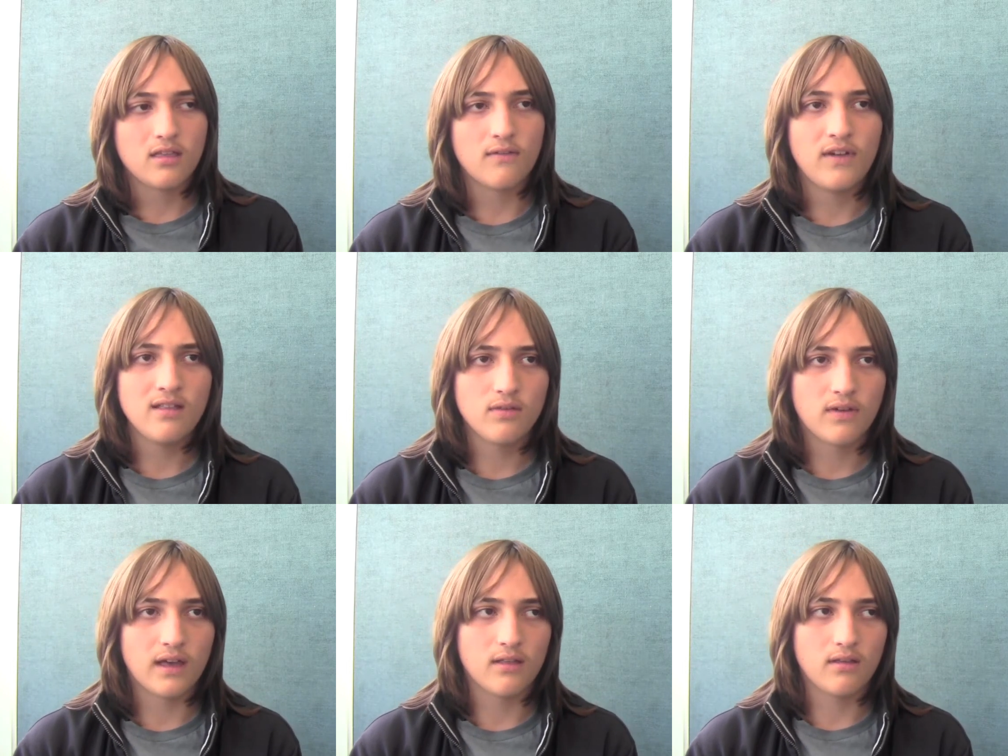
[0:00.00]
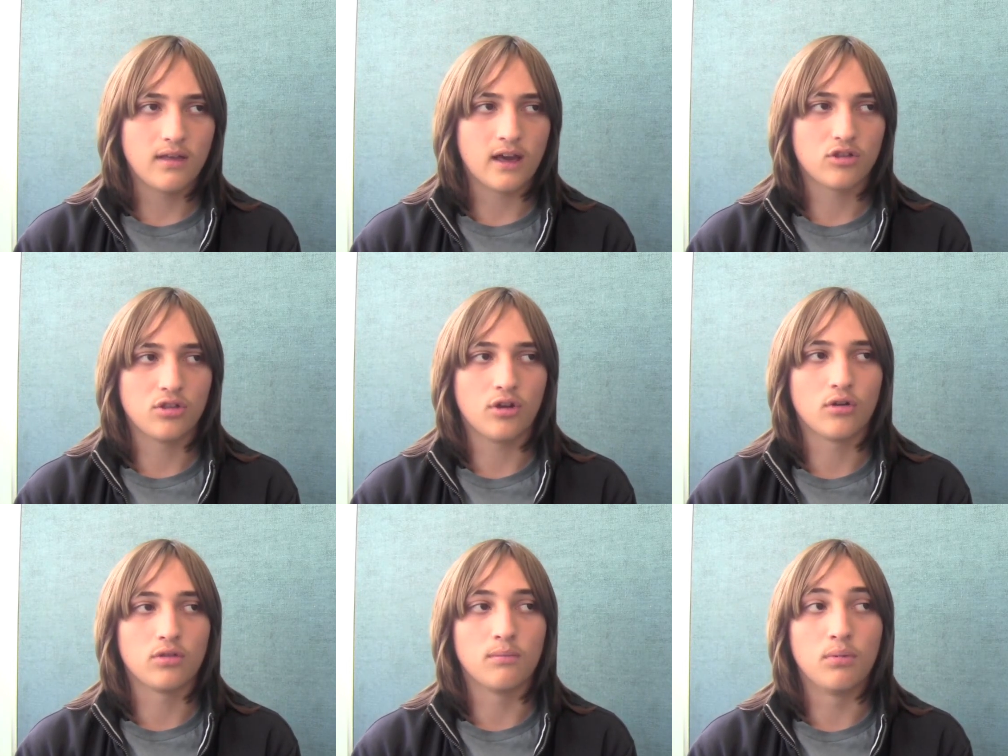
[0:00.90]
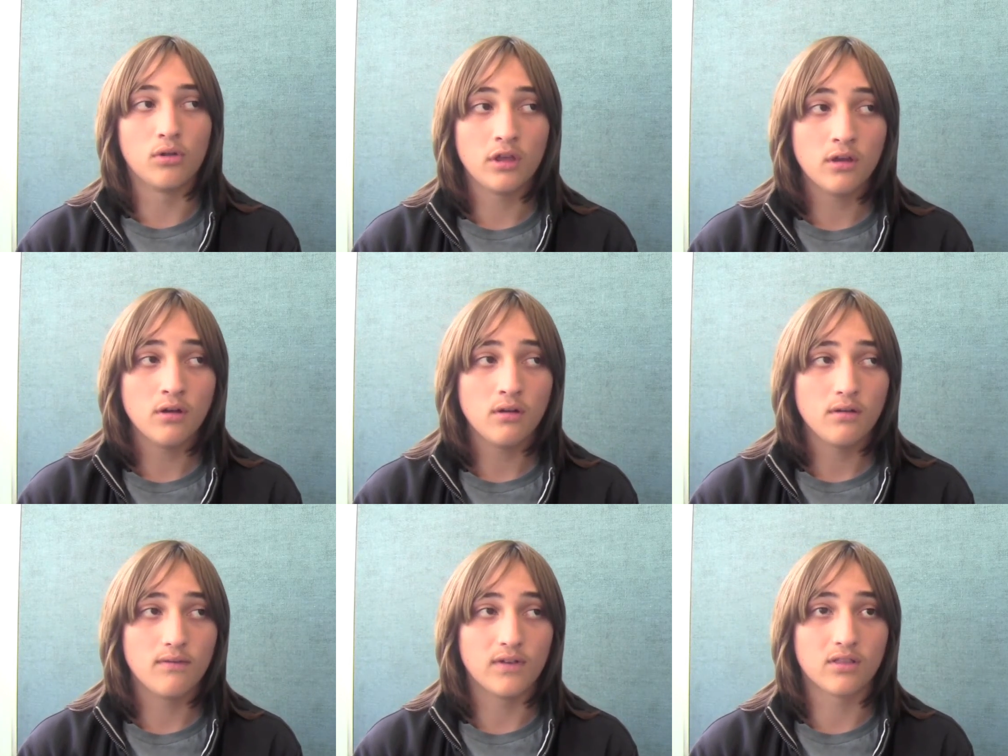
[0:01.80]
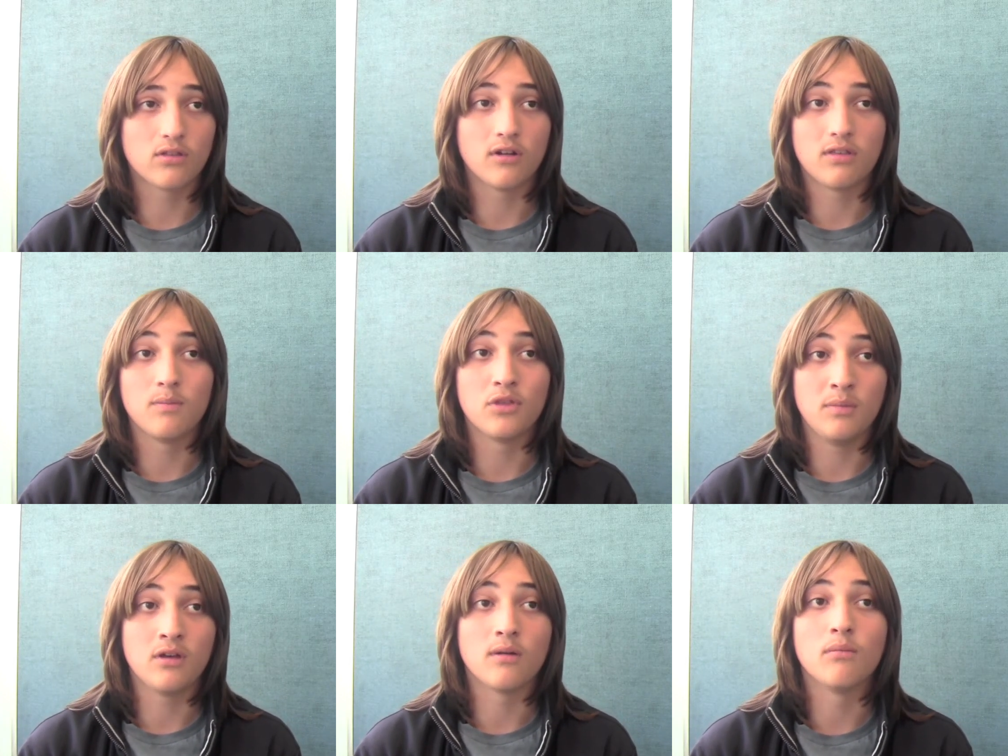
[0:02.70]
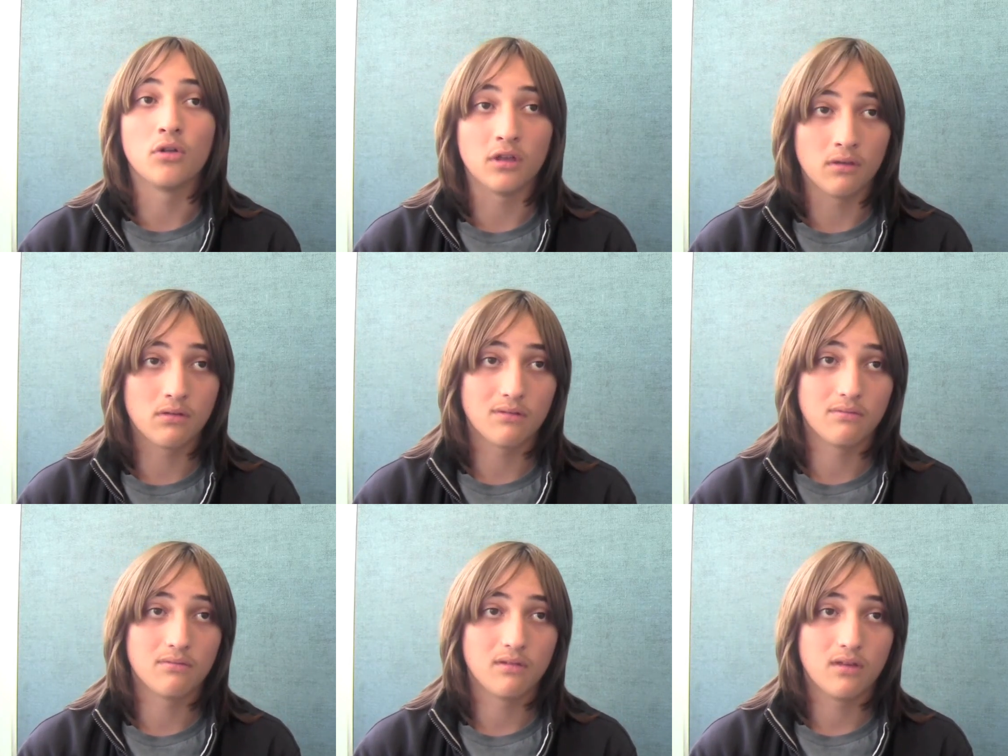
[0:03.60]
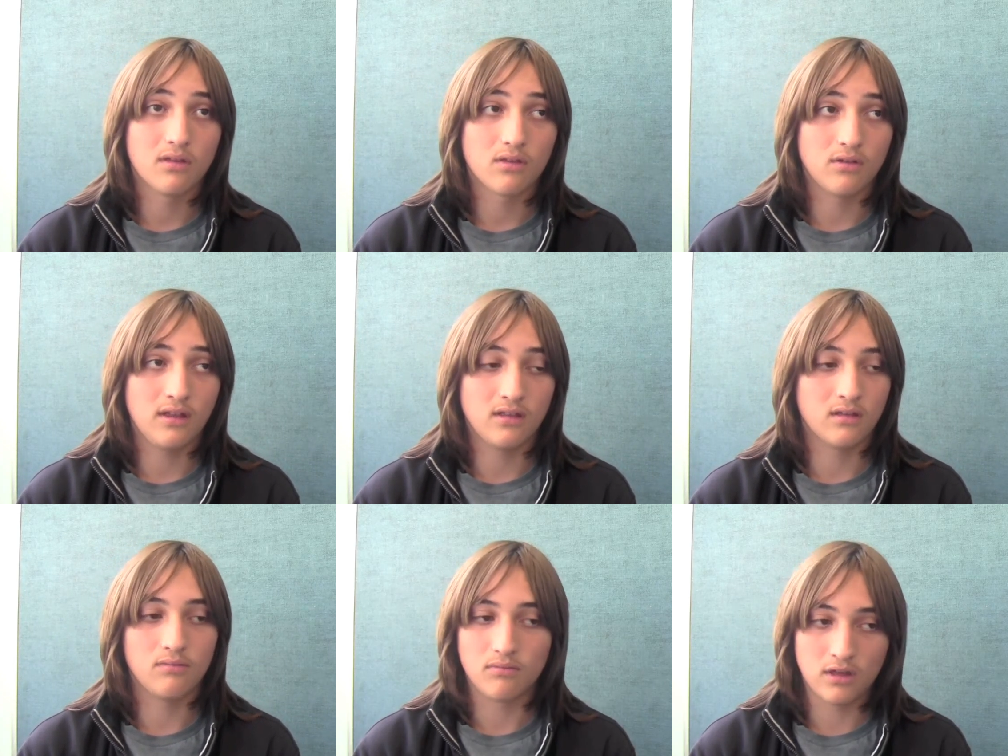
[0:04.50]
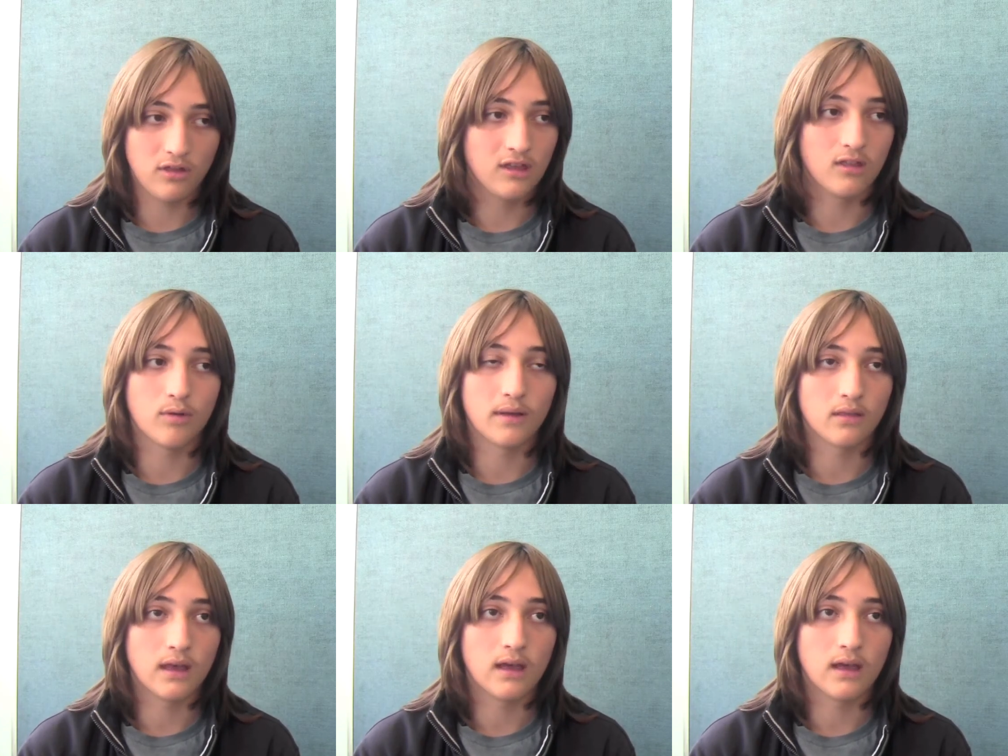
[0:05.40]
an event that actually hurt the bullier, that starts them to become bullies. So you need to educate them about